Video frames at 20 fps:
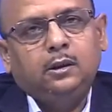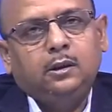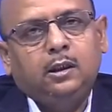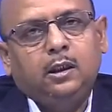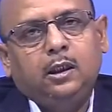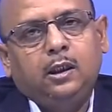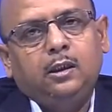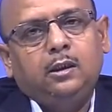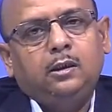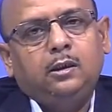
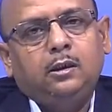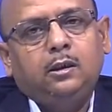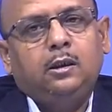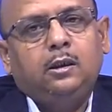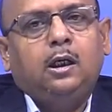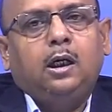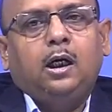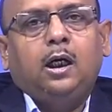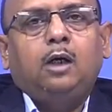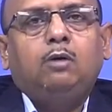and
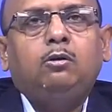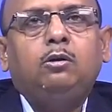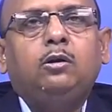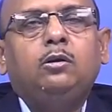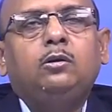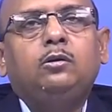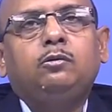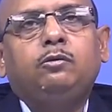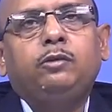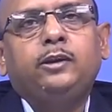how are
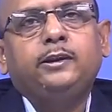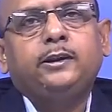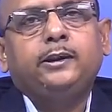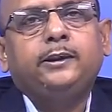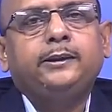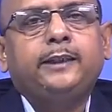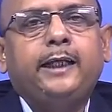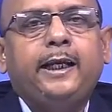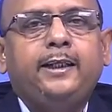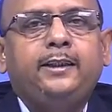going to face the
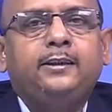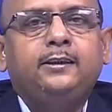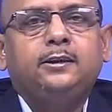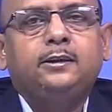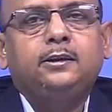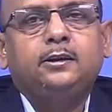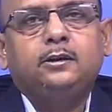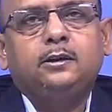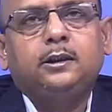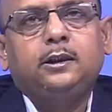
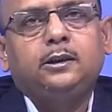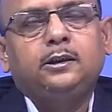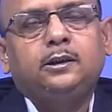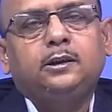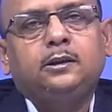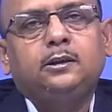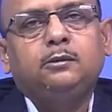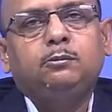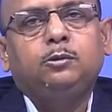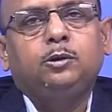challenges that
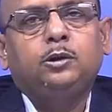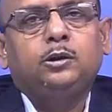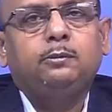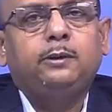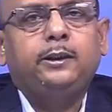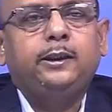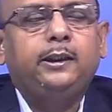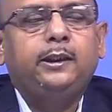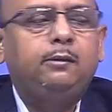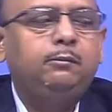is imposed
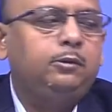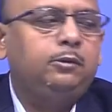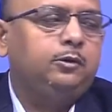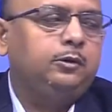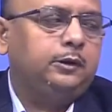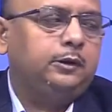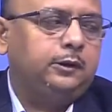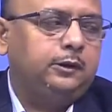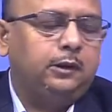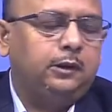by the
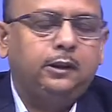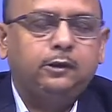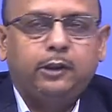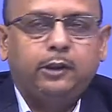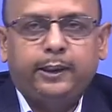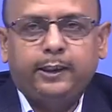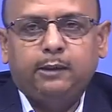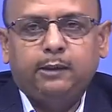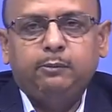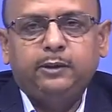
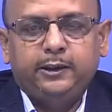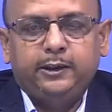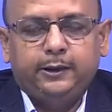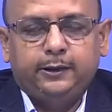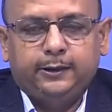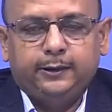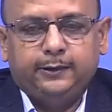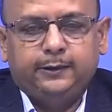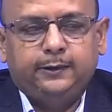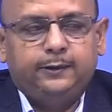
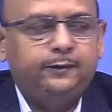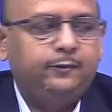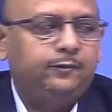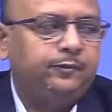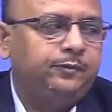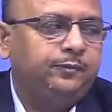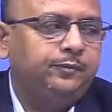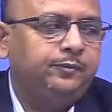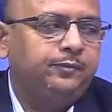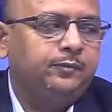competitors.
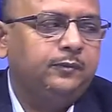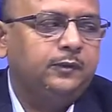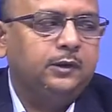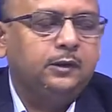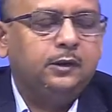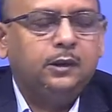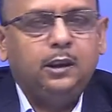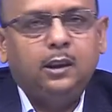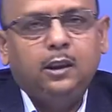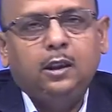
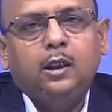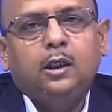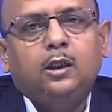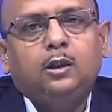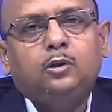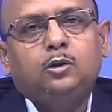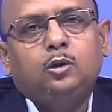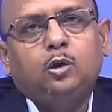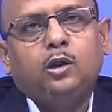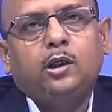Okay.
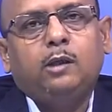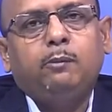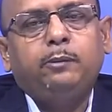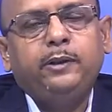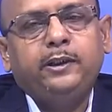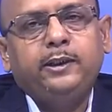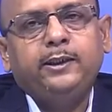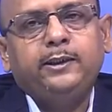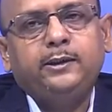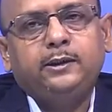So,
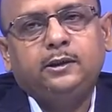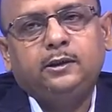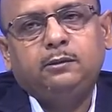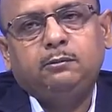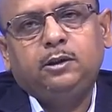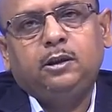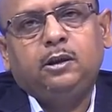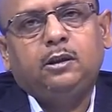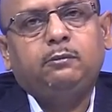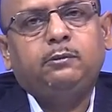competition
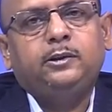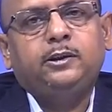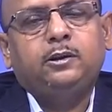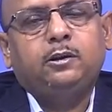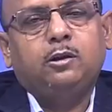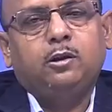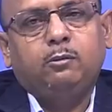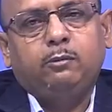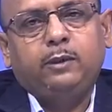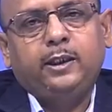because of this
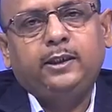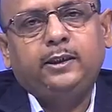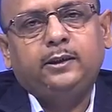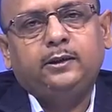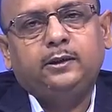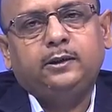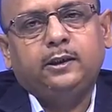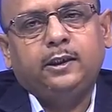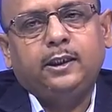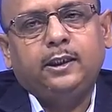
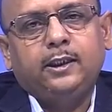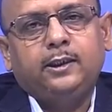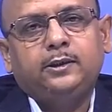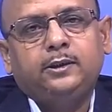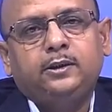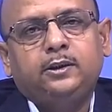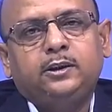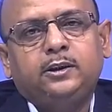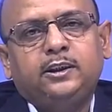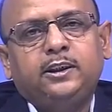globalization has
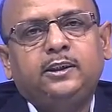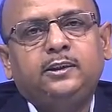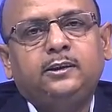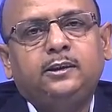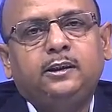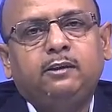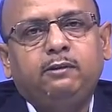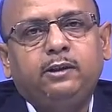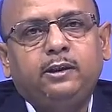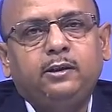changed
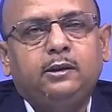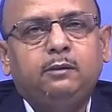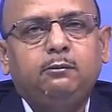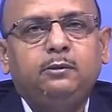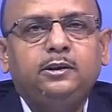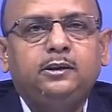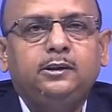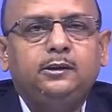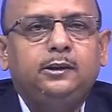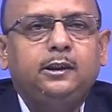the way the
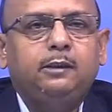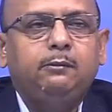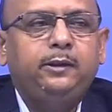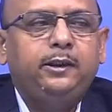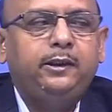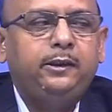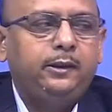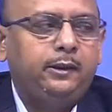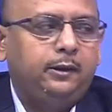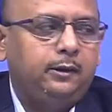business are
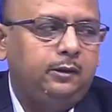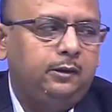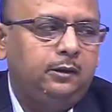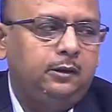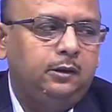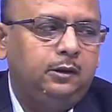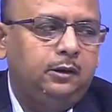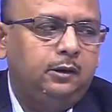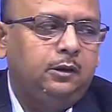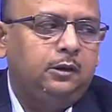being done.
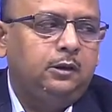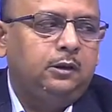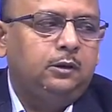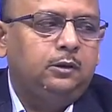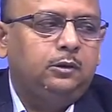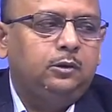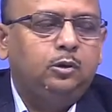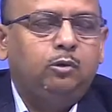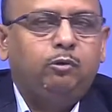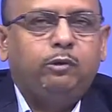
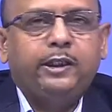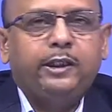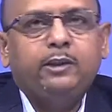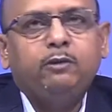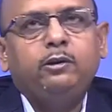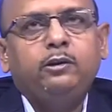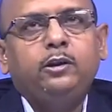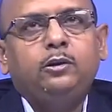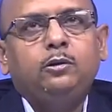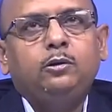So, what you
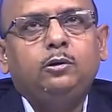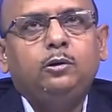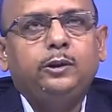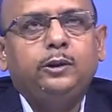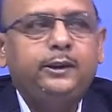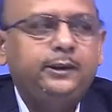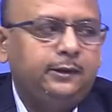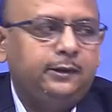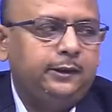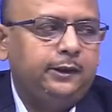need to do
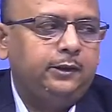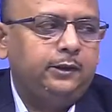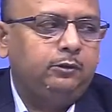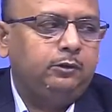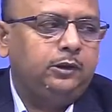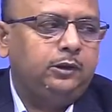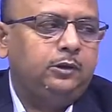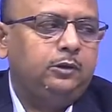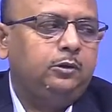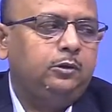is that you
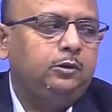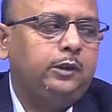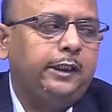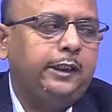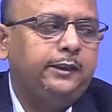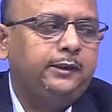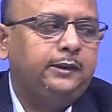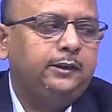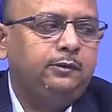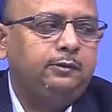need to
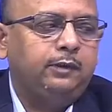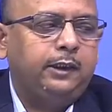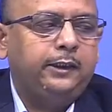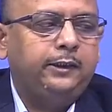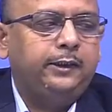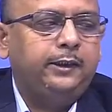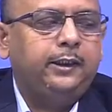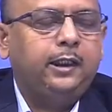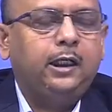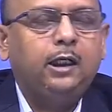identify
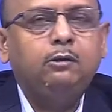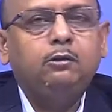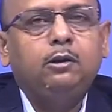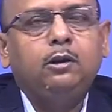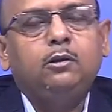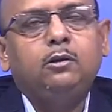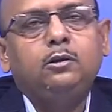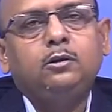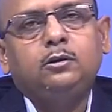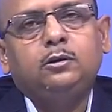that how are
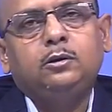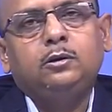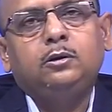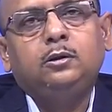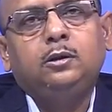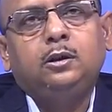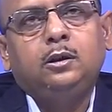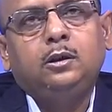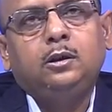going to